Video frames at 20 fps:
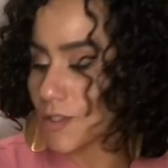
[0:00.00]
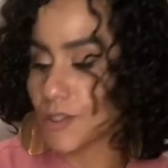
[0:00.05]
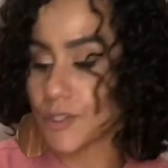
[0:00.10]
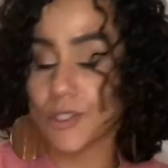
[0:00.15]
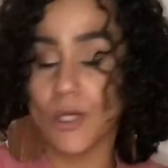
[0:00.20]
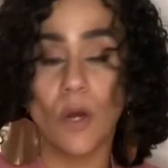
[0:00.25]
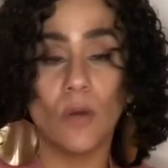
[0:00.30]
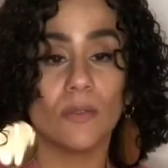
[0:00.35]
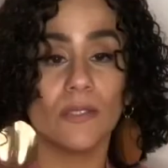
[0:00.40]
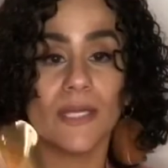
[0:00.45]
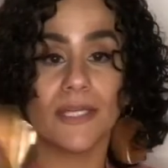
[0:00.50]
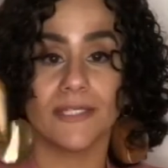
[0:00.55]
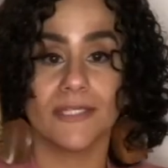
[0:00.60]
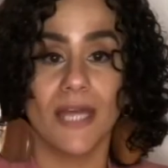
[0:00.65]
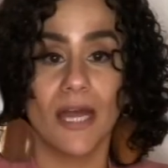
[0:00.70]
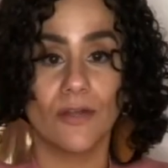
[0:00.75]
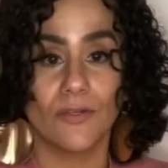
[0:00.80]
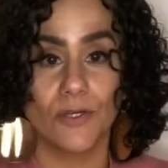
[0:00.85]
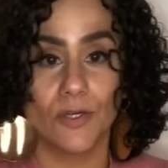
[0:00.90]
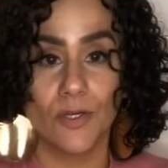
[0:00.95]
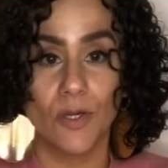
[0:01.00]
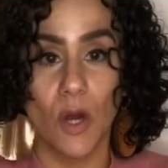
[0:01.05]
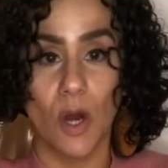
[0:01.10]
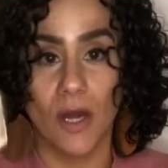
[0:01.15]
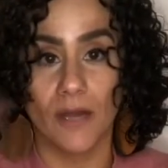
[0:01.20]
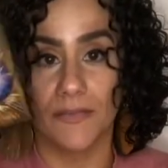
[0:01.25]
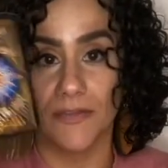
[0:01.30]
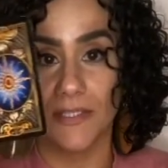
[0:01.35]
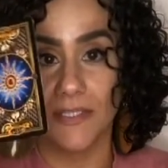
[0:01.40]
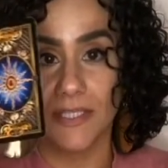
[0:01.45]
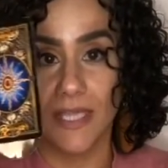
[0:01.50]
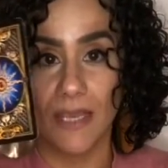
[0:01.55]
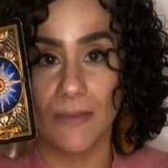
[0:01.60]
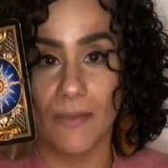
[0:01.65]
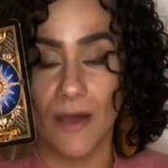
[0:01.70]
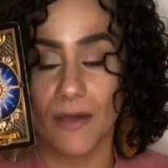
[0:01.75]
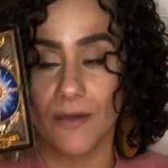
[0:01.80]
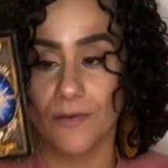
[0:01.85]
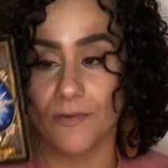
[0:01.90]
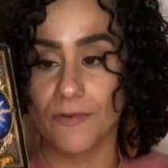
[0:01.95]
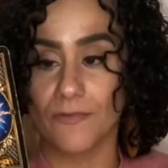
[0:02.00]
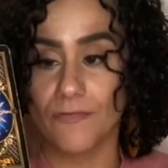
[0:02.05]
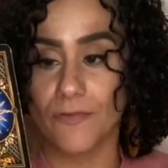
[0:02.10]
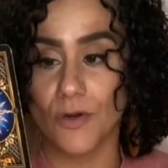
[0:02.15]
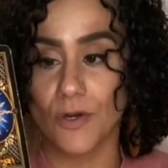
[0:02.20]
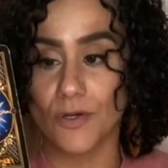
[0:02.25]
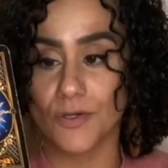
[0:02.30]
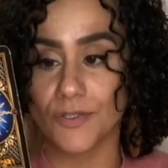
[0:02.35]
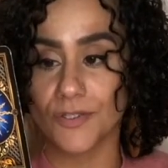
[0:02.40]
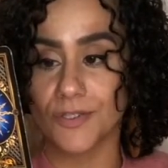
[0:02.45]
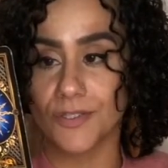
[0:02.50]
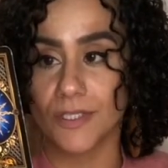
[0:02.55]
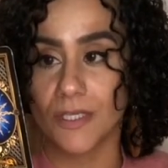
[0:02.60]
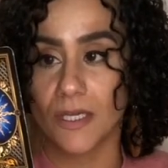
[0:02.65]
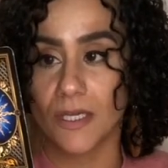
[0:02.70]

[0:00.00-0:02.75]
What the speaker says: Don't let down your guard. This came out in reverse.